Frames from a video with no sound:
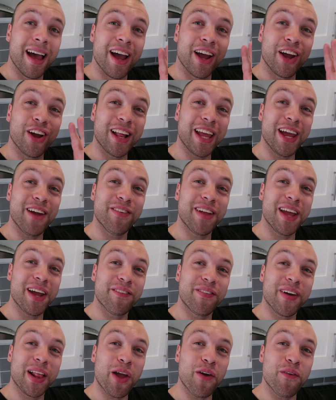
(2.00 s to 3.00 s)
Good evening,
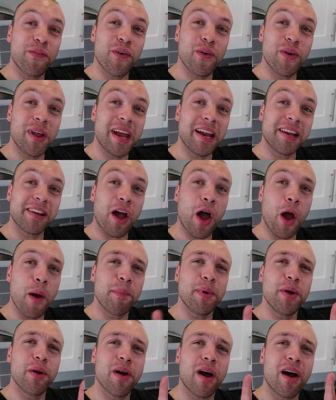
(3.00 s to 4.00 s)
fellow foodies. I
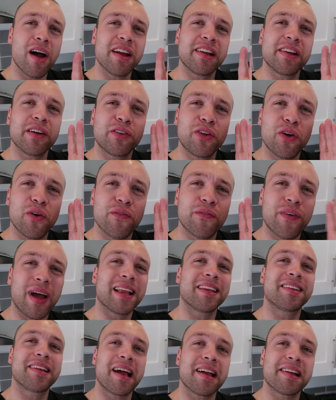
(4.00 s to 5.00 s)
hope you guys are doing
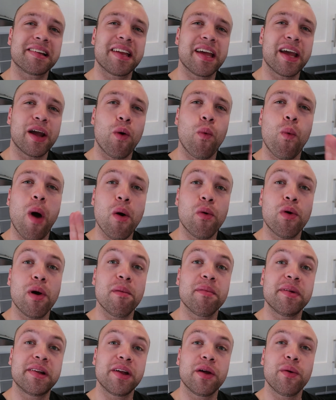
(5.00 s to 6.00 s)
fantastic.
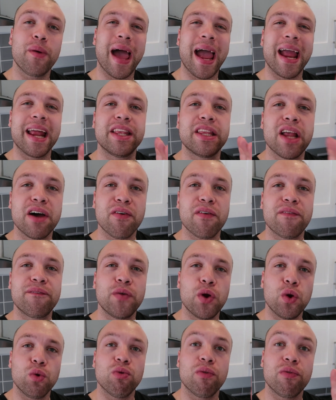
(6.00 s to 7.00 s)
Welcome to another
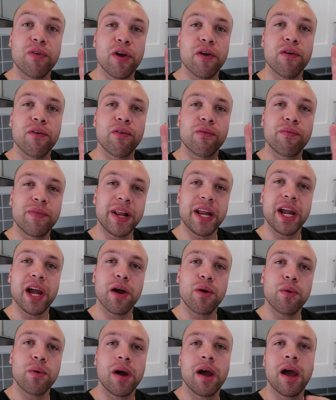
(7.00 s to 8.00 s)
food review
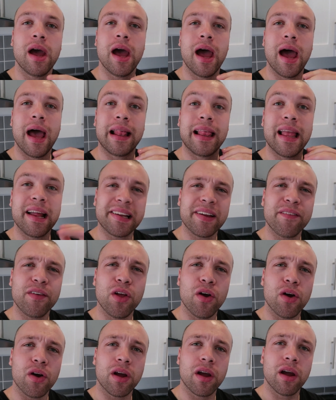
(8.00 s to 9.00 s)
video. Let's have a
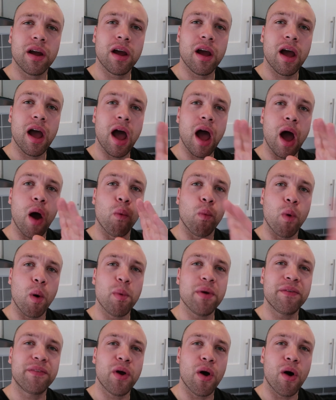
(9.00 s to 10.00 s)
look at what
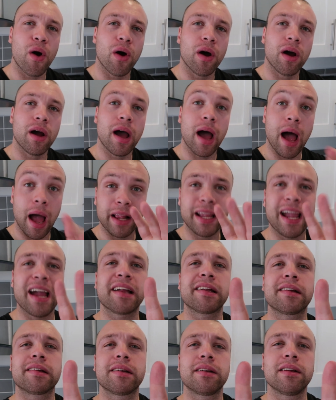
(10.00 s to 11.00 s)
we've got. And
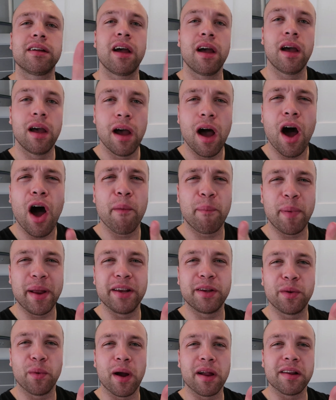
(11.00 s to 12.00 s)
yes, I've
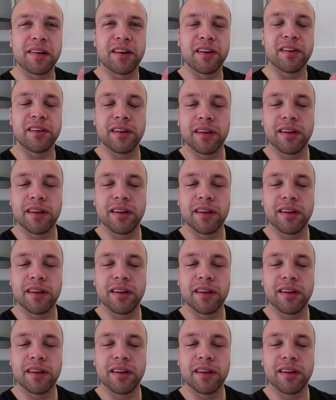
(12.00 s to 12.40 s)
been to Iceland.